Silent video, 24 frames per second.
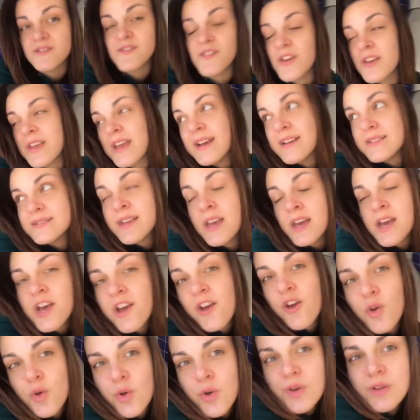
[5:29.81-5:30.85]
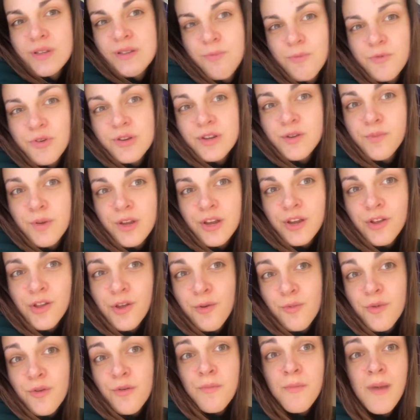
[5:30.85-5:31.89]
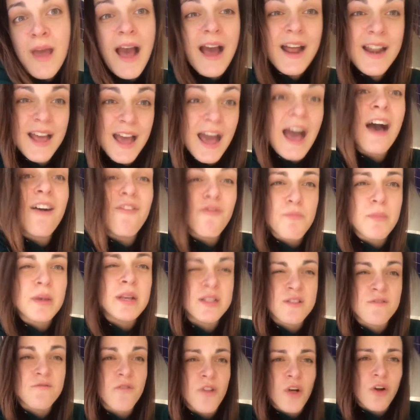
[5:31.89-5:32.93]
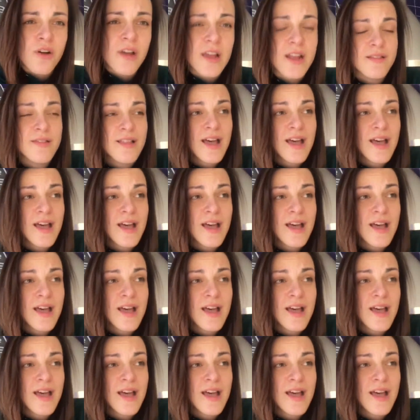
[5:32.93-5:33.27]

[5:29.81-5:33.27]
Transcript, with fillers: So yes, of course I'm going to bring you along with me and I have missed vlogging.